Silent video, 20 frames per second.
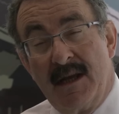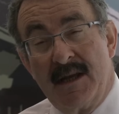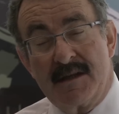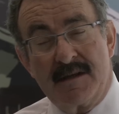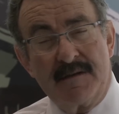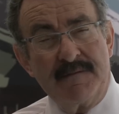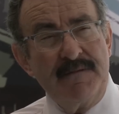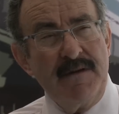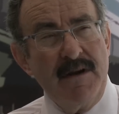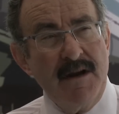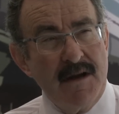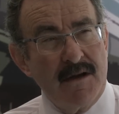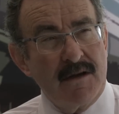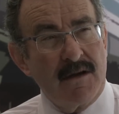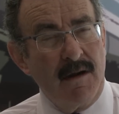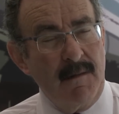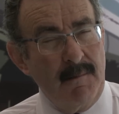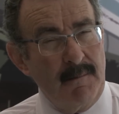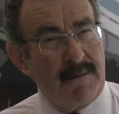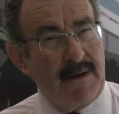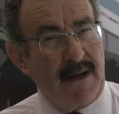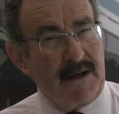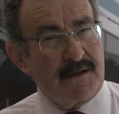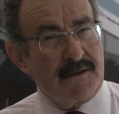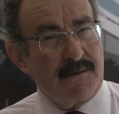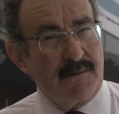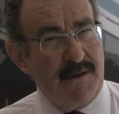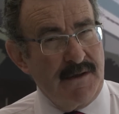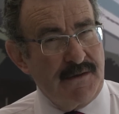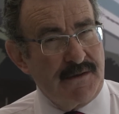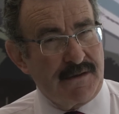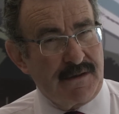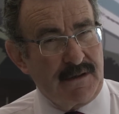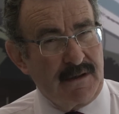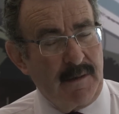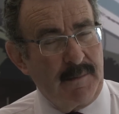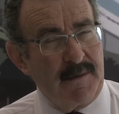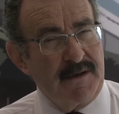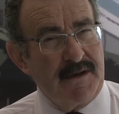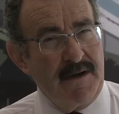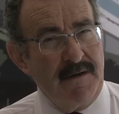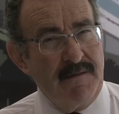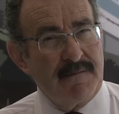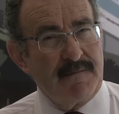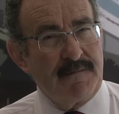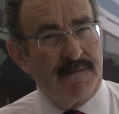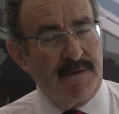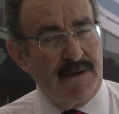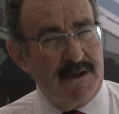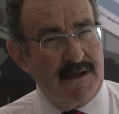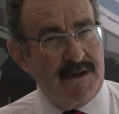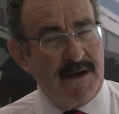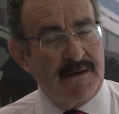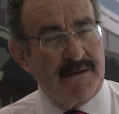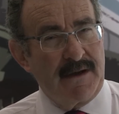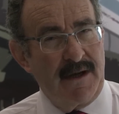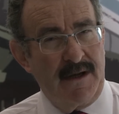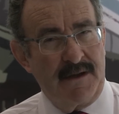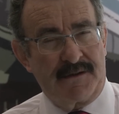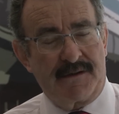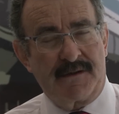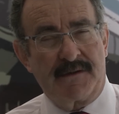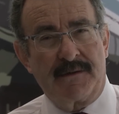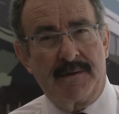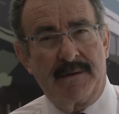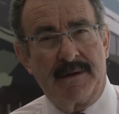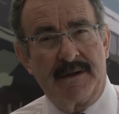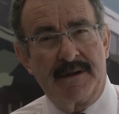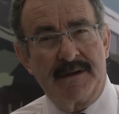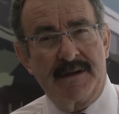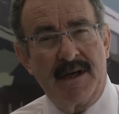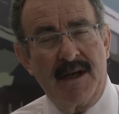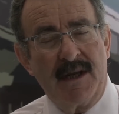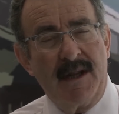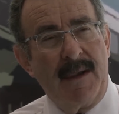It's a very complex question, and we don't fully know the answer to it,